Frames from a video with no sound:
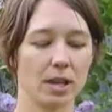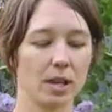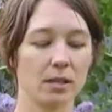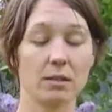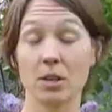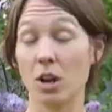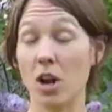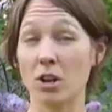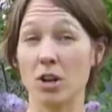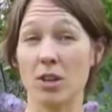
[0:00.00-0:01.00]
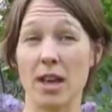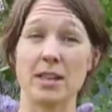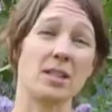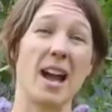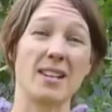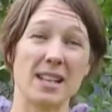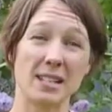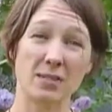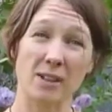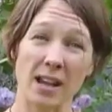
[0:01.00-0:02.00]
an article that
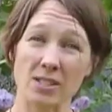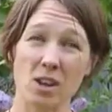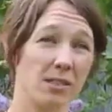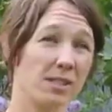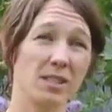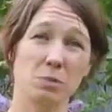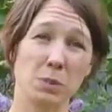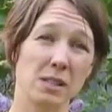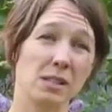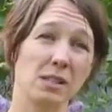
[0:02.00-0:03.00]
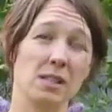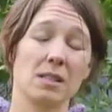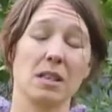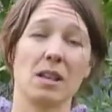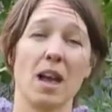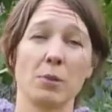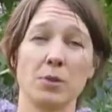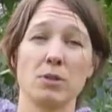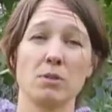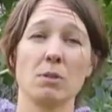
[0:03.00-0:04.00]
identifies all of these species and
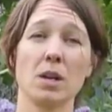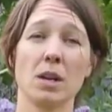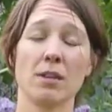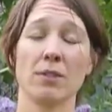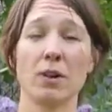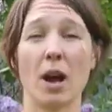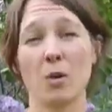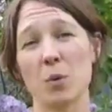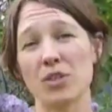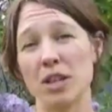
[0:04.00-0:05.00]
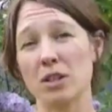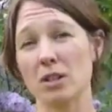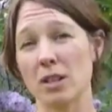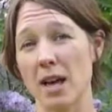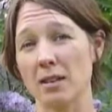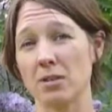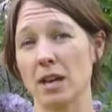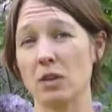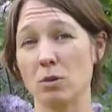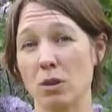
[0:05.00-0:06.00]
helps you figure out what they look like so
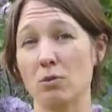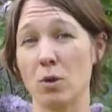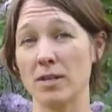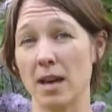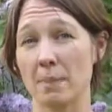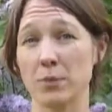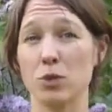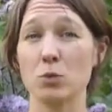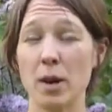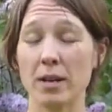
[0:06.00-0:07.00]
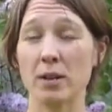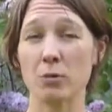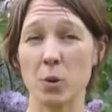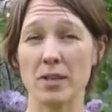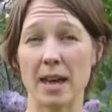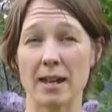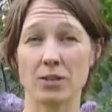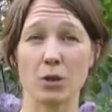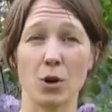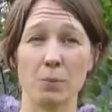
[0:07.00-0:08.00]
that you can avoid them. So you want to avoid that at
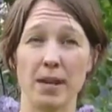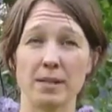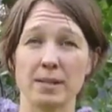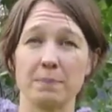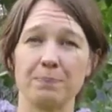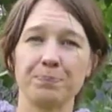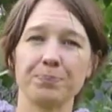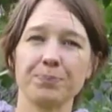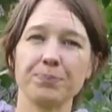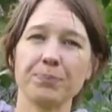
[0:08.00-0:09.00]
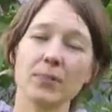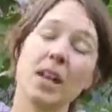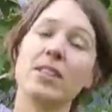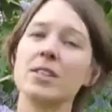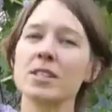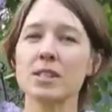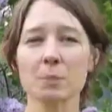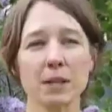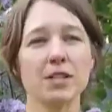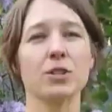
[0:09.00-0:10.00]
your home base. And then this is a
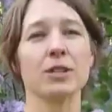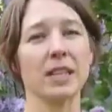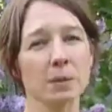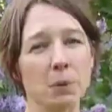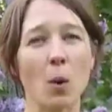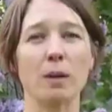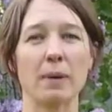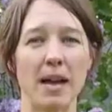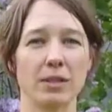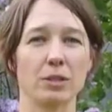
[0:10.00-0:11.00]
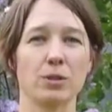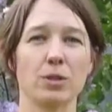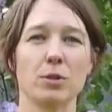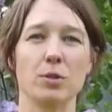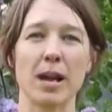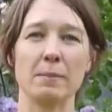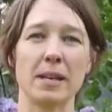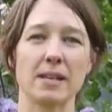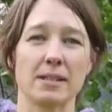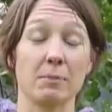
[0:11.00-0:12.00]
place you'll keep going back to, so try to
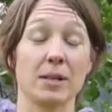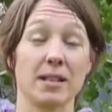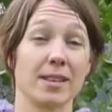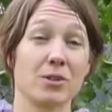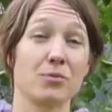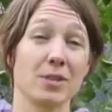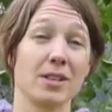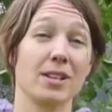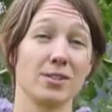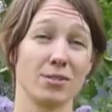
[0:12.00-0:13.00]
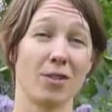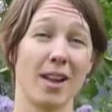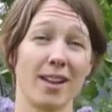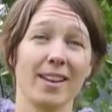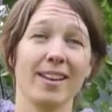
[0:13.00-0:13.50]
make it someplace that you really enjoy.